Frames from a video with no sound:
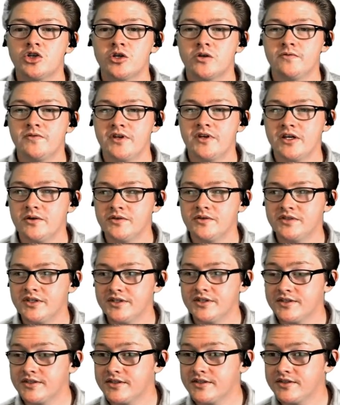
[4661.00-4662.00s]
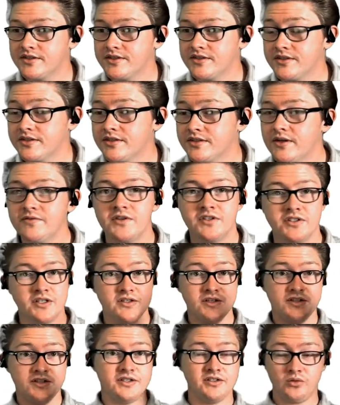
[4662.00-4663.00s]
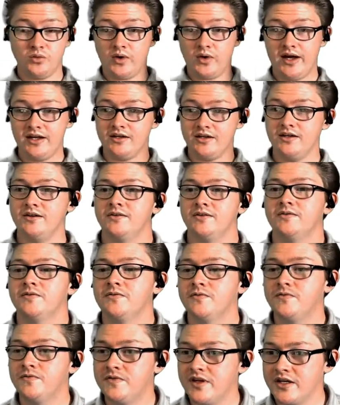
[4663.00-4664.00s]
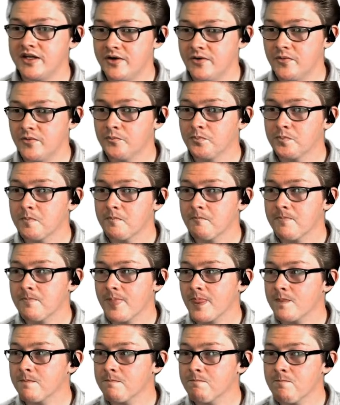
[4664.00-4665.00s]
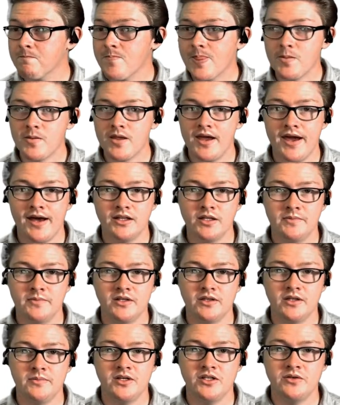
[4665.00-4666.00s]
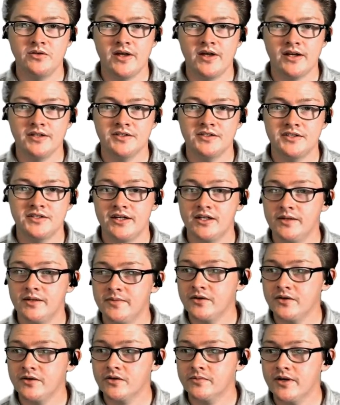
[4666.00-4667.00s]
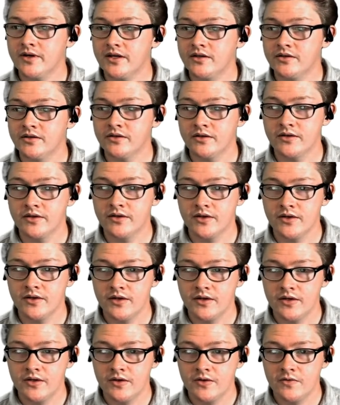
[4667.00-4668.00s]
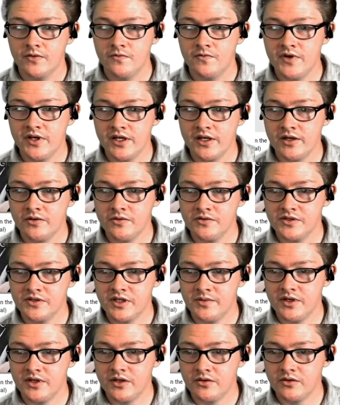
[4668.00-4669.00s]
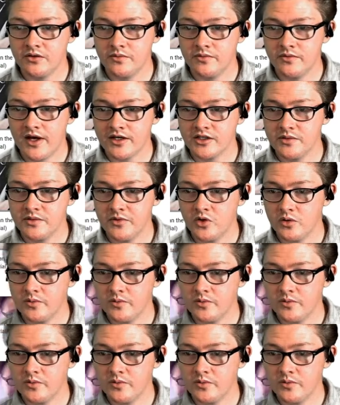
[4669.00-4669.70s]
video since obviously this is a wide video. Yeah, let me do that instead. Let me my videos. Let me go to, actually, let me go to